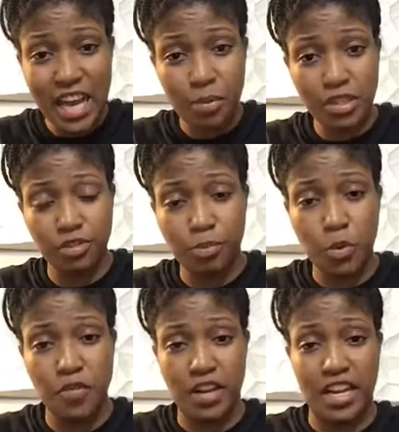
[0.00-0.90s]
that's how
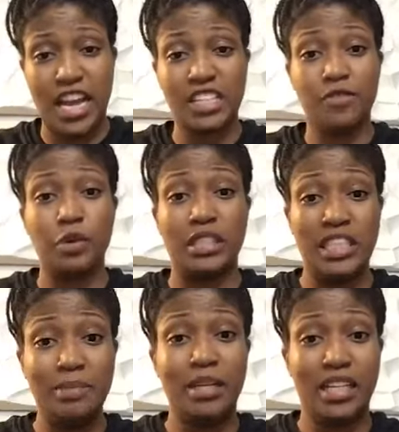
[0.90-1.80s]
it's removing it, and that's
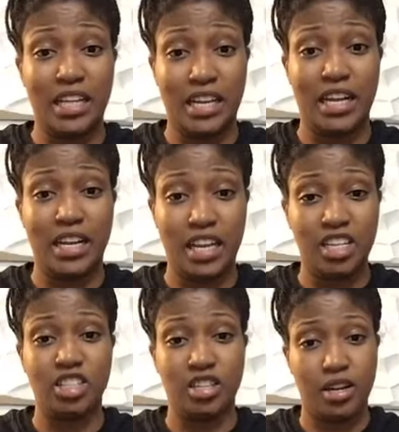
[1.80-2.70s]
for deep
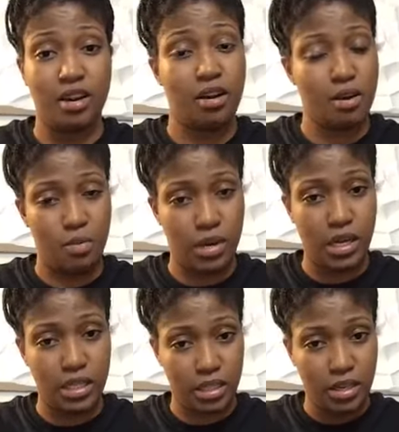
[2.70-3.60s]
cleaning engineered
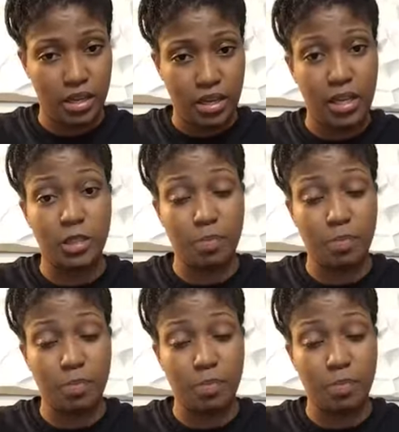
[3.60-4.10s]
hardwoods,